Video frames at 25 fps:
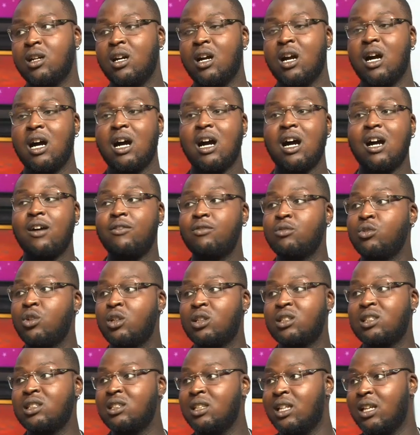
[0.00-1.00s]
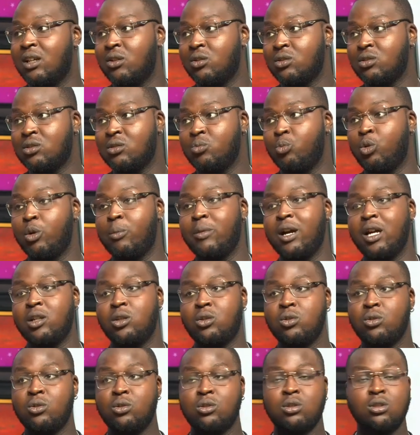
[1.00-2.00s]
I have nothing else but my
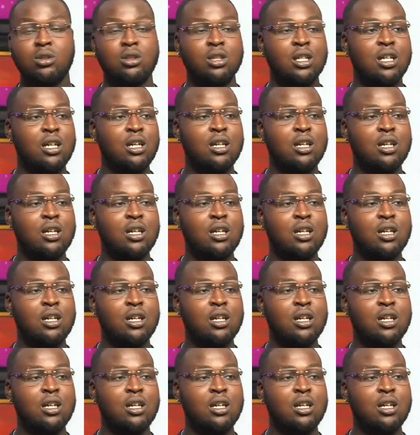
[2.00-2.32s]
truth.